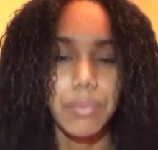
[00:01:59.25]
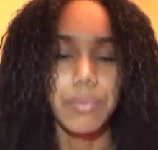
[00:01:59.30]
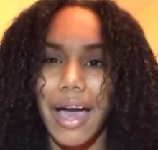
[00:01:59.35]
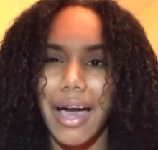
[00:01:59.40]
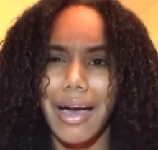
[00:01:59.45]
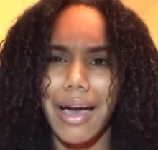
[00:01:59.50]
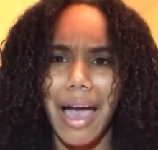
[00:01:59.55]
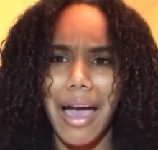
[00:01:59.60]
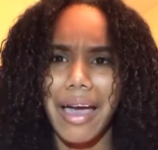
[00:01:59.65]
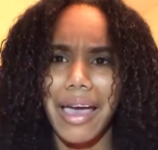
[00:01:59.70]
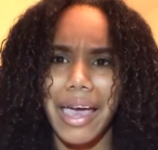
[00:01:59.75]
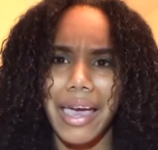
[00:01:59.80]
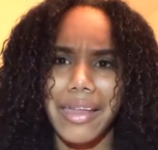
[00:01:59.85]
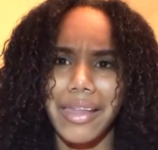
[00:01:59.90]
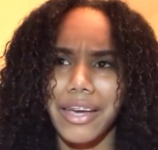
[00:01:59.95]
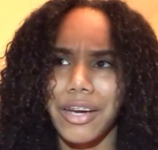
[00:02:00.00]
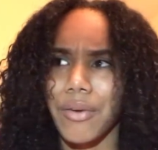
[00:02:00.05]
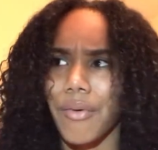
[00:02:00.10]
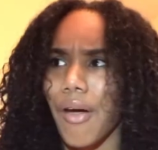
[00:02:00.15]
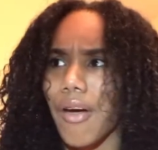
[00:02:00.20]
I ate
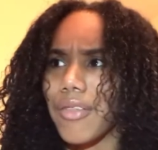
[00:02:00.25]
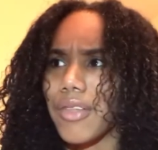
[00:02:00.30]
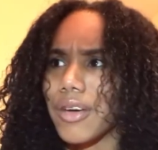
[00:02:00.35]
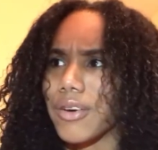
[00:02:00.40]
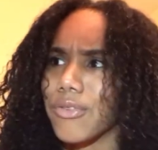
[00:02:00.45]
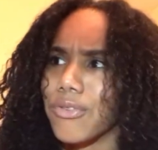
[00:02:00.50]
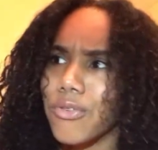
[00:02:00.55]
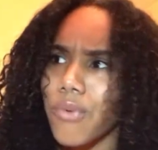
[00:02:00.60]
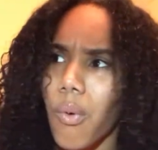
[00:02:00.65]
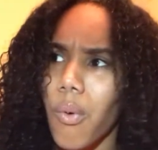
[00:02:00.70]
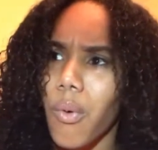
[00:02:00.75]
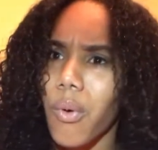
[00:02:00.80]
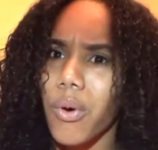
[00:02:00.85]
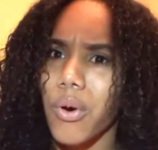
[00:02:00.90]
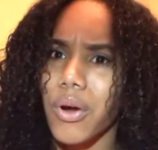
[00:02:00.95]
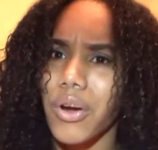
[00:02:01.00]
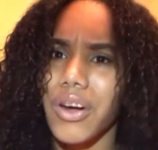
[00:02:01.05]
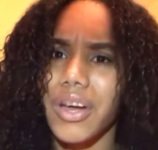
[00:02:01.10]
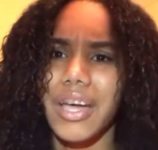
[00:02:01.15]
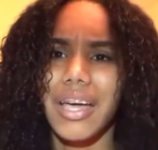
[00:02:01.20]
like around like
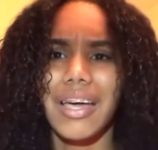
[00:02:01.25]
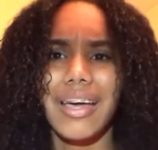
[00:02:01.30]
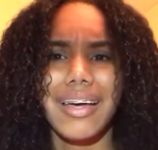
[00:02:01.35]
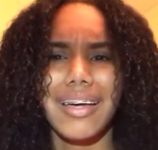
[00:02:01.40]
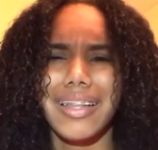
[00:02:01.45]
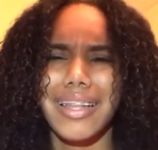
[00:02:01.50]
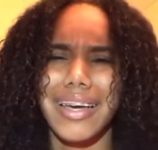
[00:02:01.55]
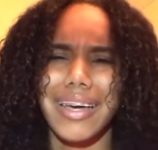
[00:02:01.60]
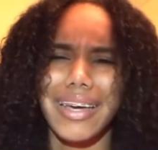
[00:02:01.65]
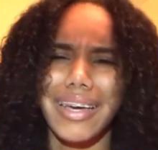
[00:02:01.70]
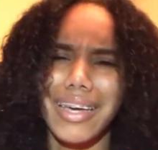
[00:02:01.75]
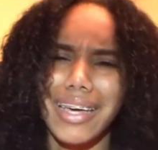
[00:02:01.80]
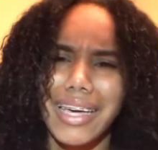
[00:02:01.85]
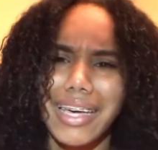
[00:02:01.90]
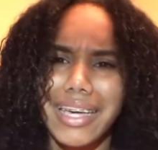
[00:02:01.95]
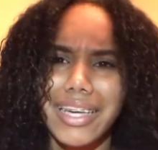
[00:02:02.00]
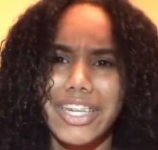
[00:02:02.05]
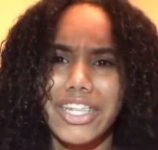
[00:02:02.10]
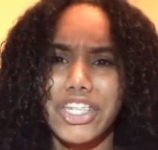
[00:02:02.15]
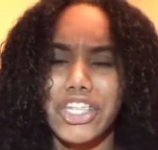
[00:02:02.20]
4 like
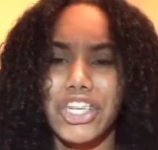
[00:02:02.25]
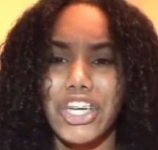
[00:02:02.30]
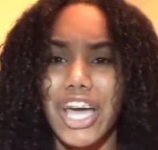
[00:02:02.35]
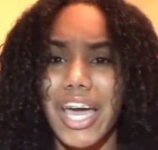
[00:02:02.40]
ish,